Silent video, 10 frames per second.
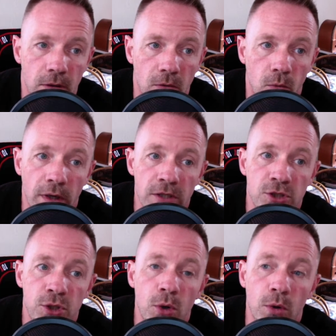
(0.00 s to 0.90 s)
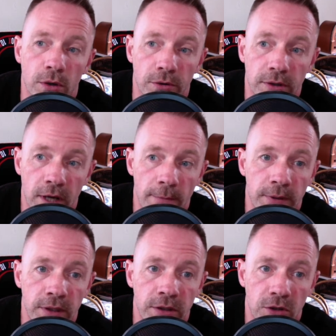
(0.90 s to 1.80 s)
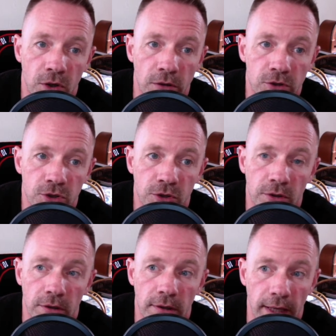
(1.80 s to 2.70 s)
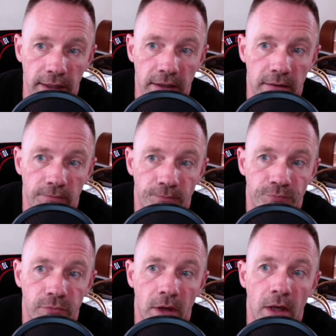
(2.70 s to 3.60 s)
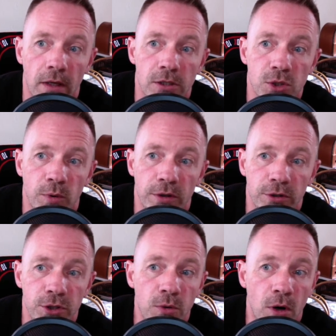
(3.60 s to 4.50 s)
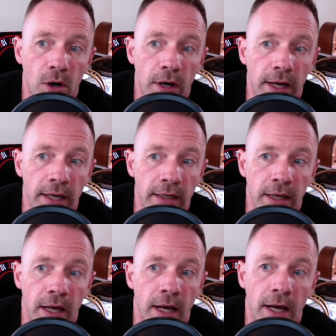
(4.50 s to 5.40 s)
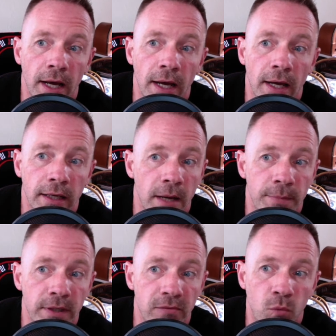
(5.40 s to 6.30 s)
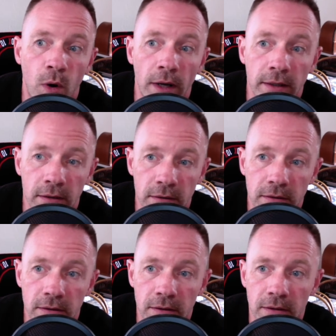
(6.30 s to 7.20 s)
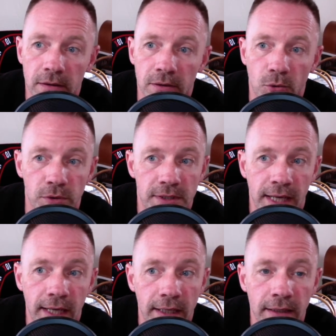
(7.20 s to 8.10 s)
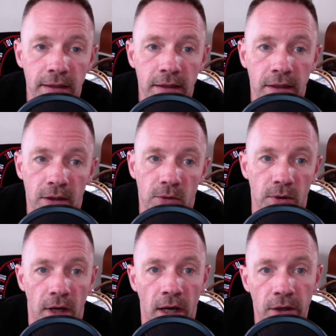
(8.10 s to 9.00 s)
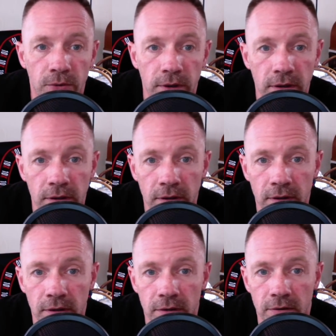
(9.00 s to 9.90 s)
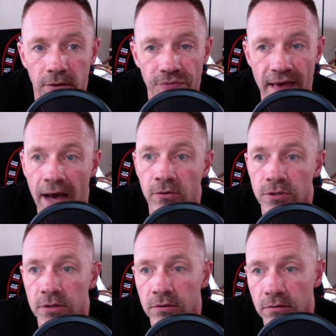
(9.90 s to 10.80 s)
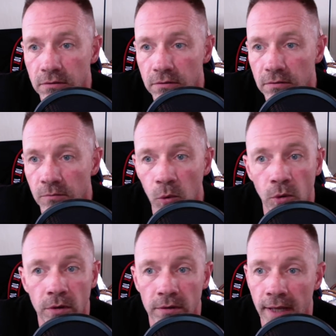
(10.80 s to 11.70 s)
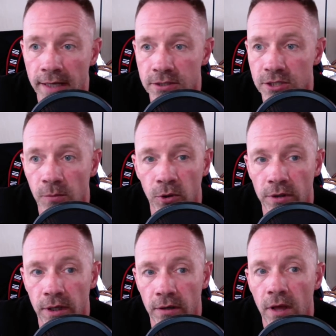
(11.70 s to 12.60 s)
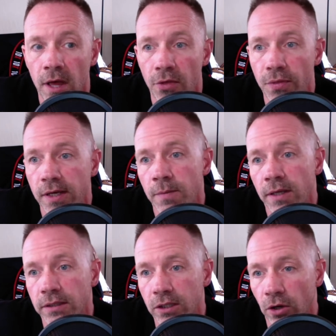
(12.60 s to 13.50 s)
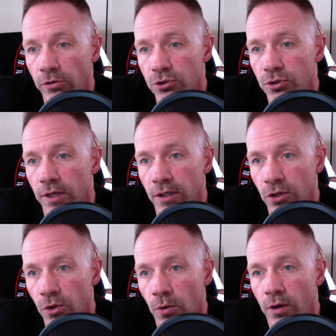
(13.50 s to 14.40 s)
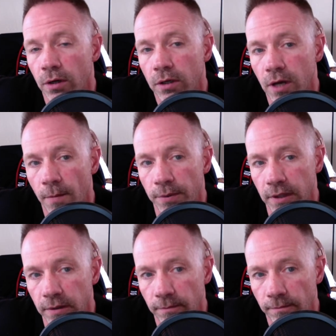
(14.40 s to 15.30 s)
What is your company culture like? So, whether you are a uh, company of one or 10 or 100, 1,000, more, less, somewhere in there, think about the culture in your company.